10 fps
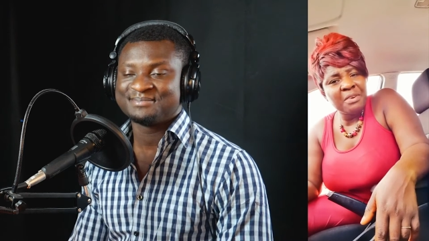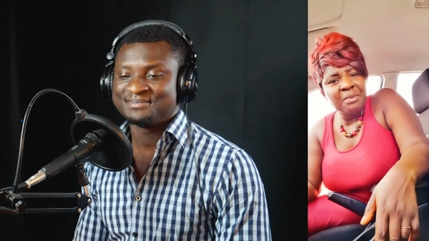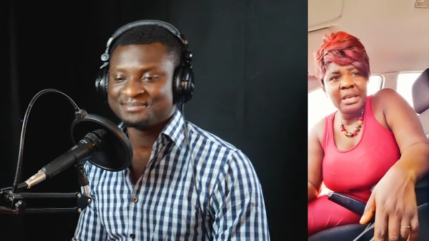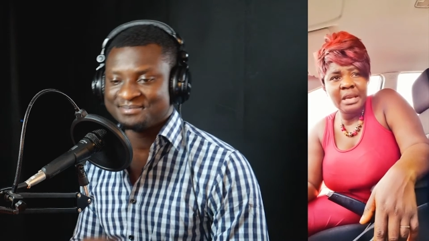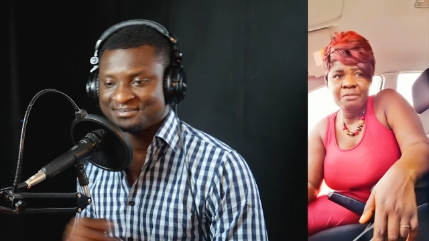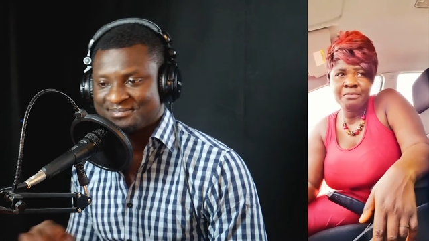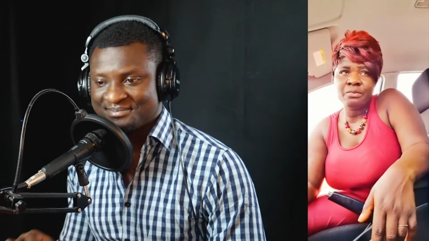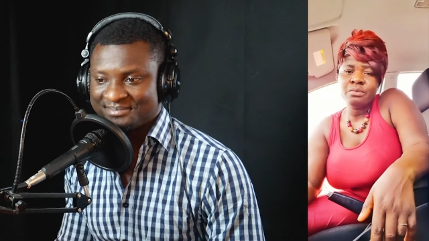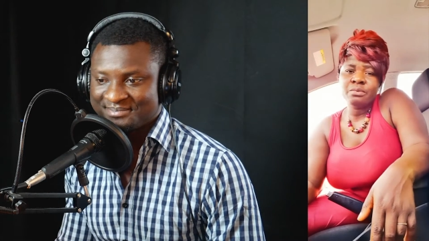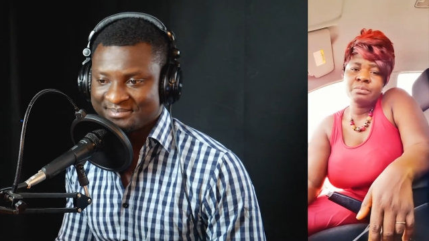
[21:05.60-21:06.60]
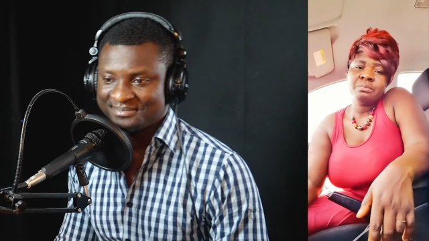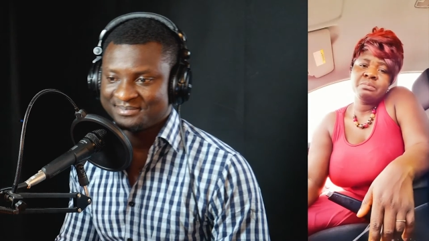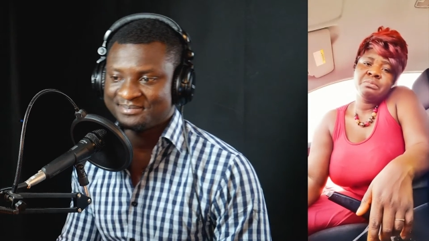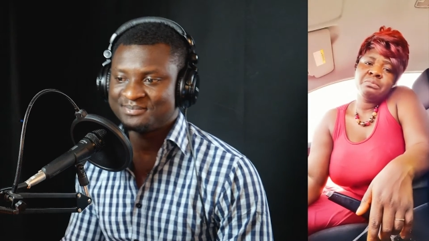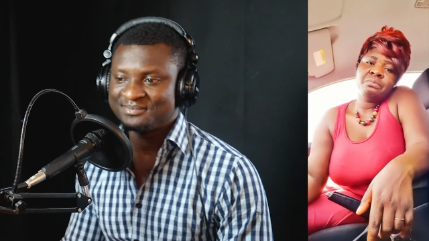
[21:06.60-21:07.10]
Speaker 1: you're very careful,
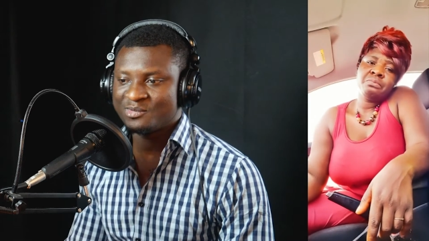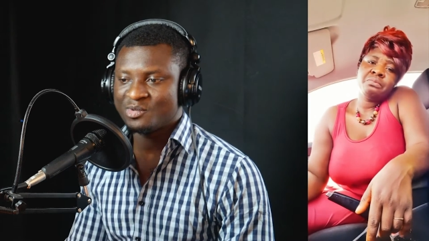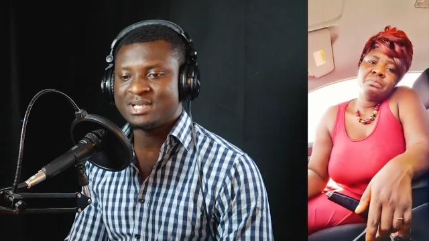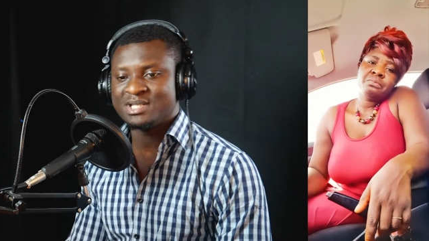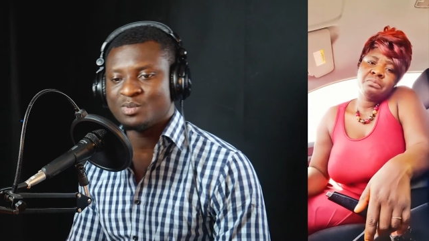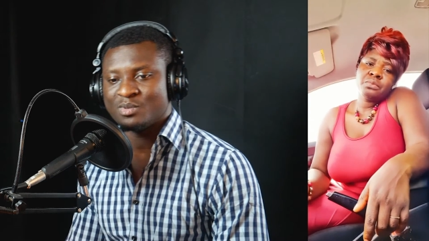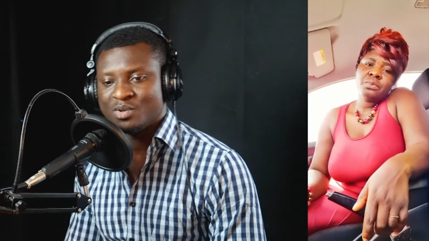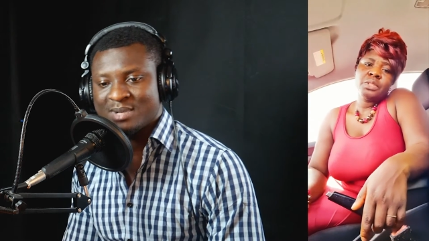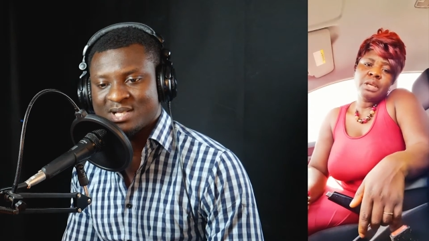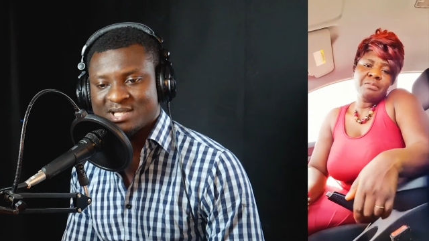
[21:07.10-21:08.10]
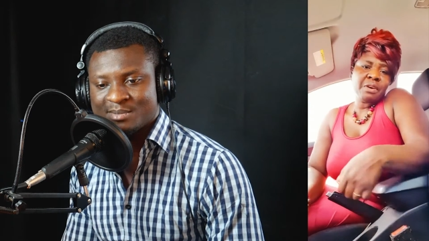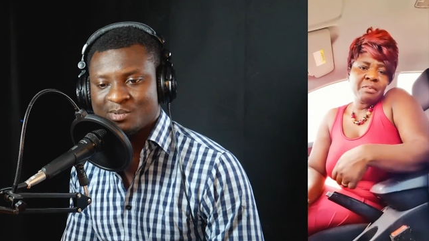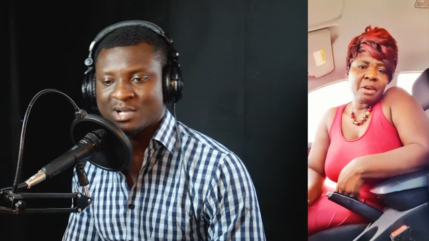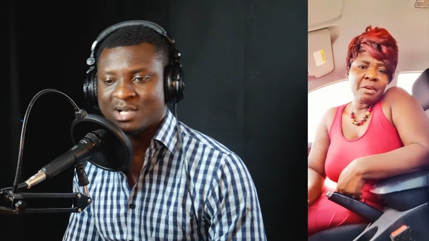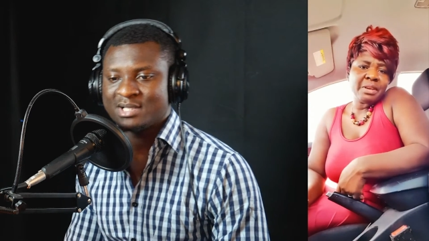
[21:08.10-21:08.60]
Speaker 2: meet you, you're
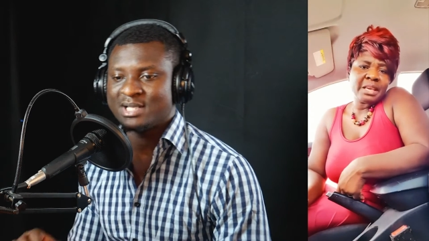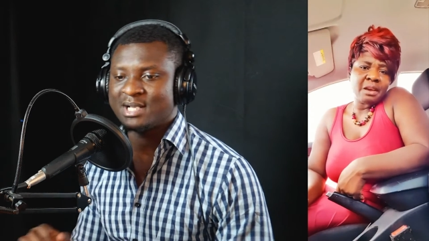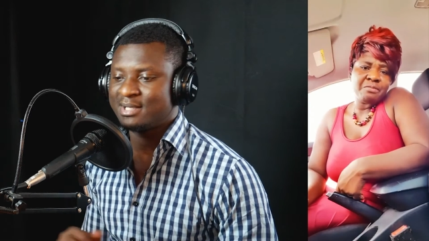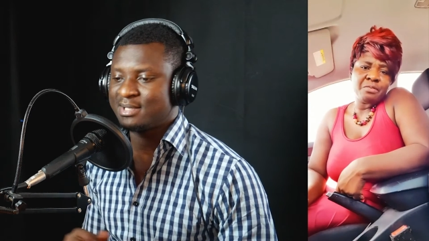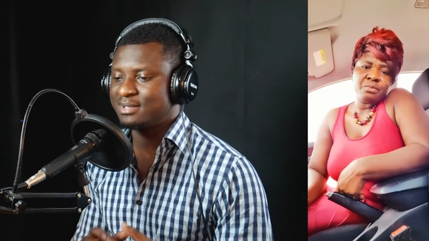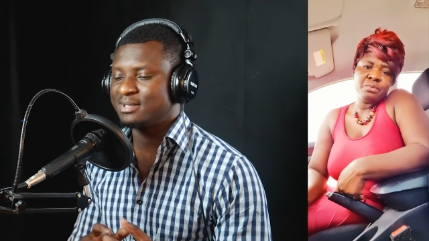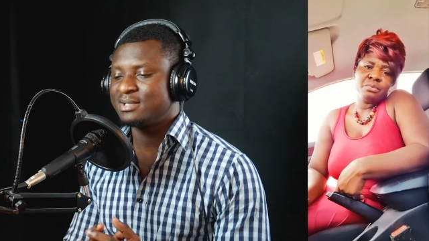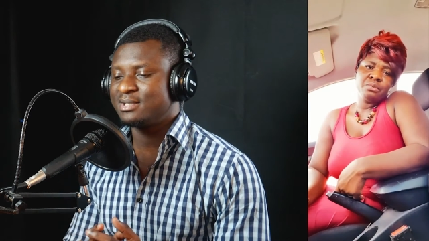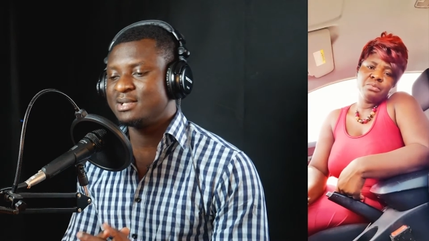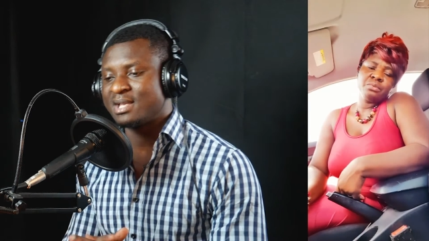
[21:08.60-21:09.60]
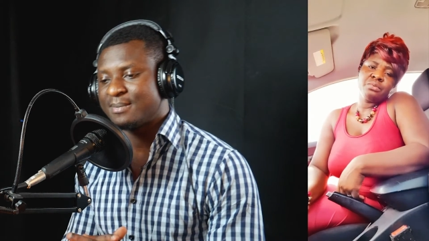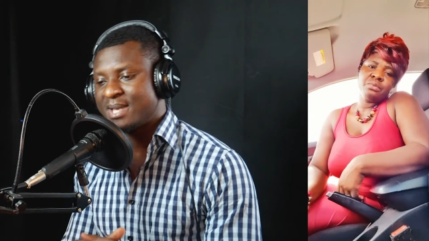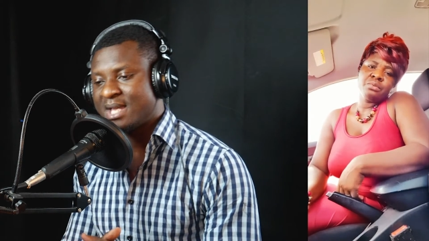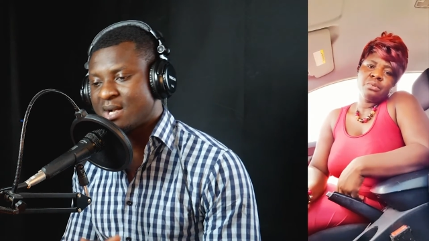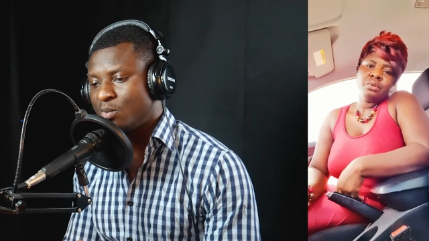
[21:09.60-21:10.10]
Speaker 1: very, very careful.
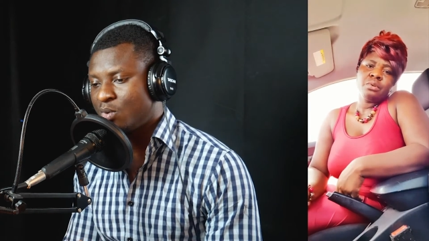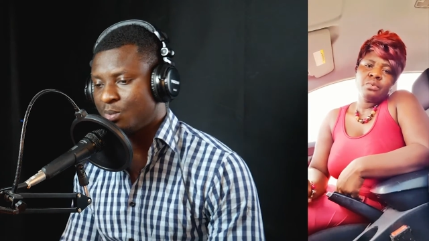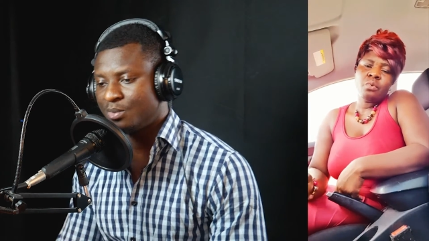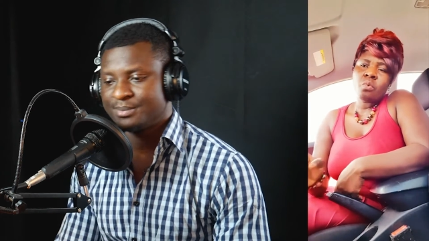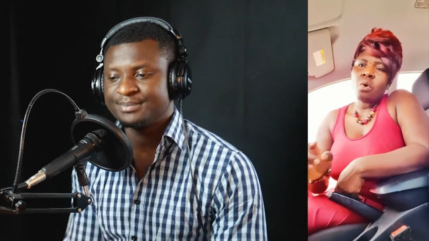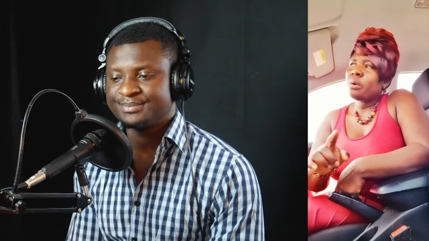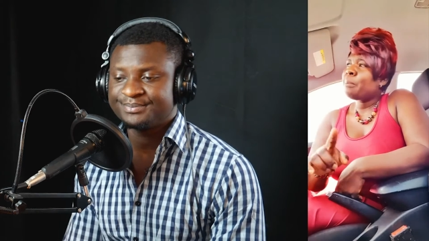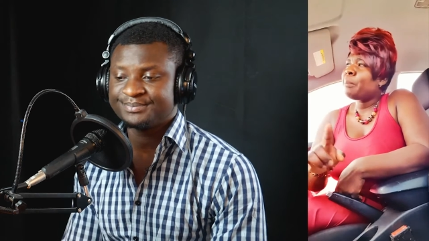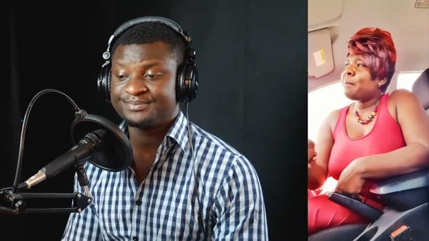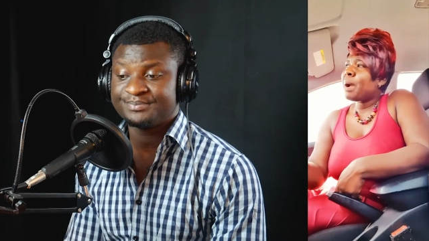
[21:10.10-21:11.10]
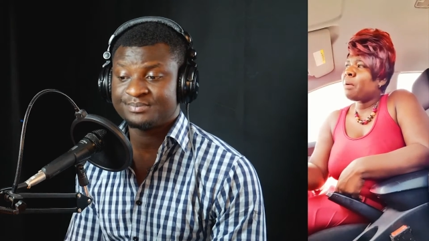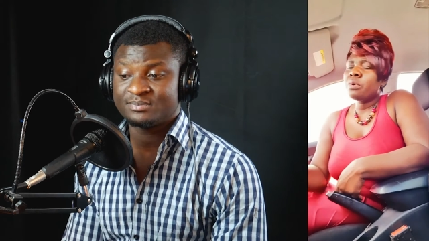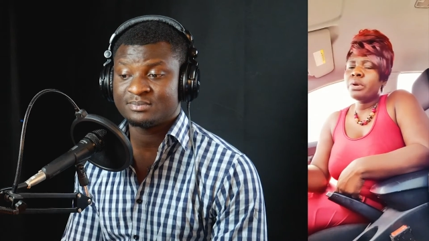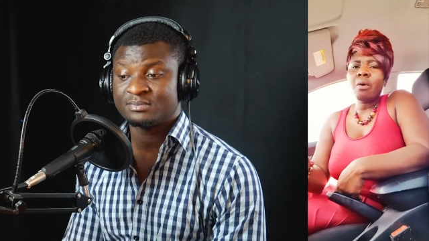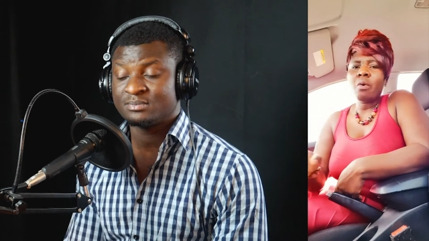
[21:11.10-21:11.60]
Speaker 2: Kebeya momo.
Speaker 1: Koro bema
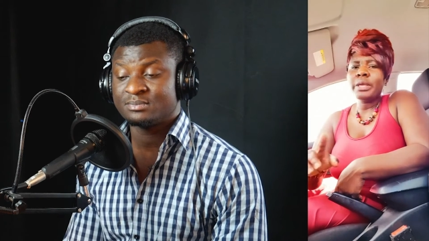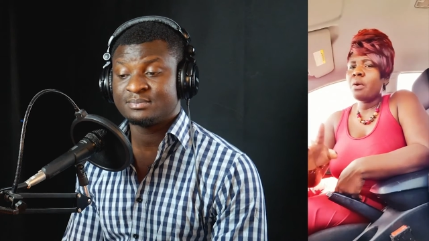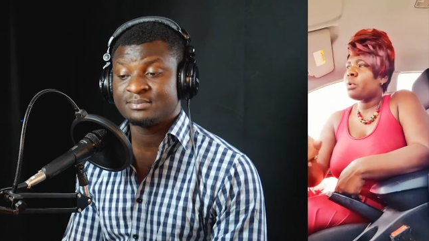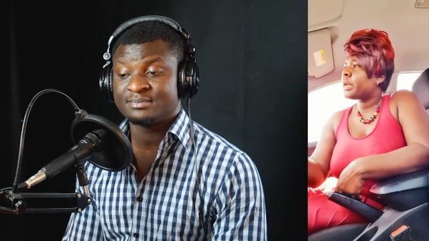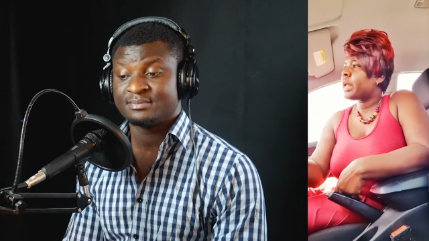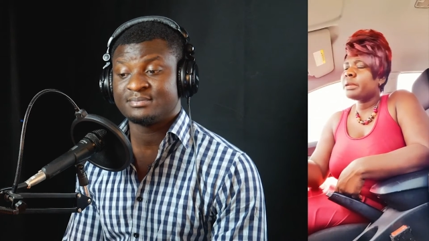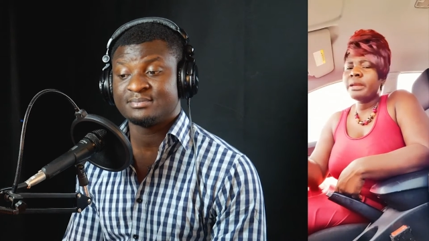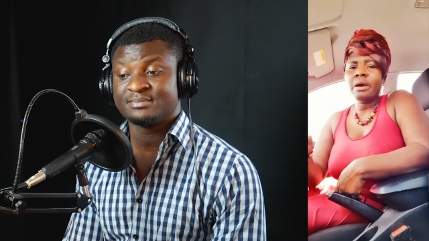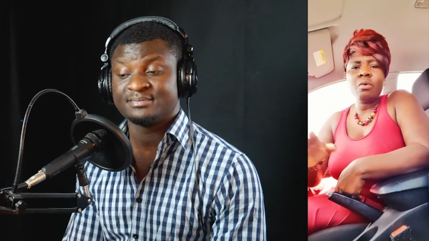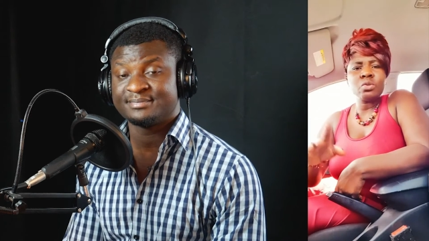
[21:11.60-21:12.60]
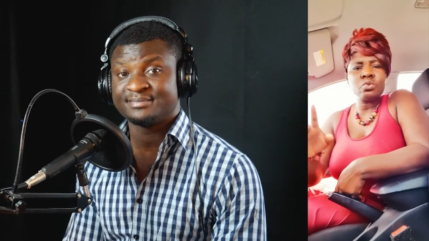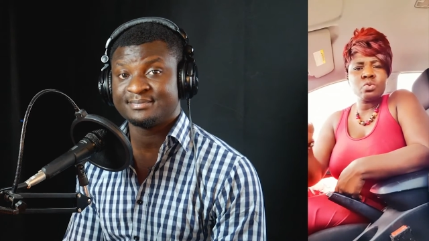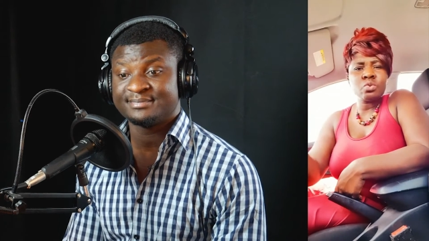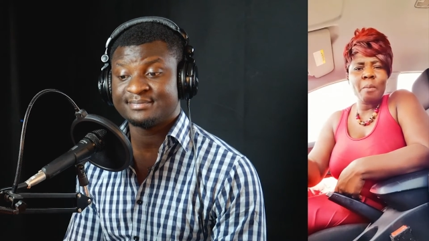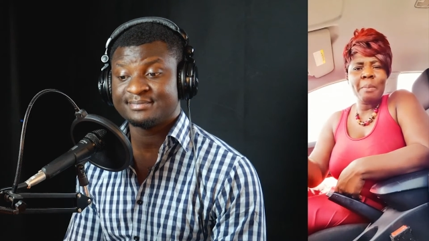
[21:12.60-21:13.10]
huna oye wone na
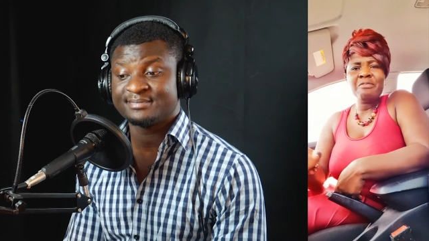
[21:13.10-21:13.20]
ukotuso